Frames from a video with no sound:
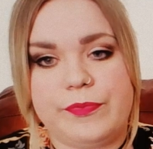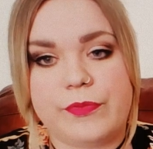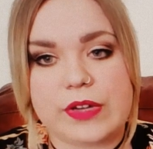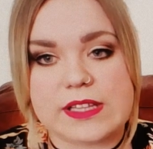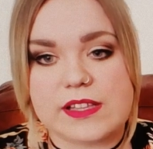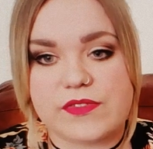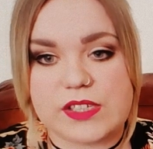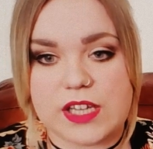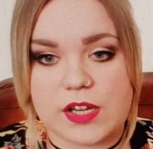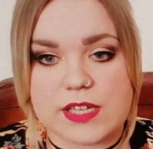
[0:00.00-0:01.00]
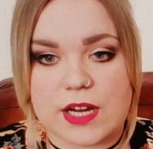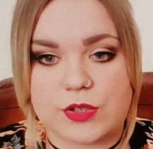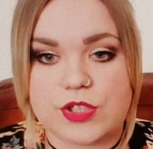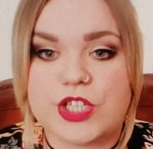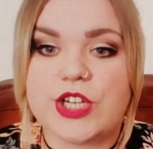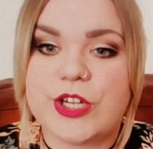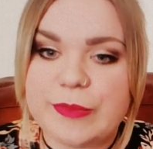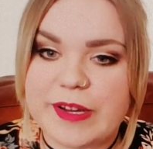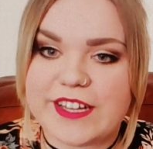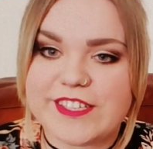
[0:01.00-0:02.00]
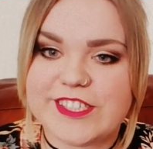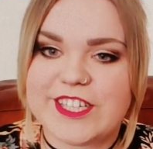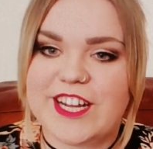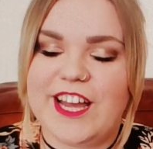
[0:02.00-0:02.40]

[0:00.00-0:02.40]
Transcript: bring this video down too much,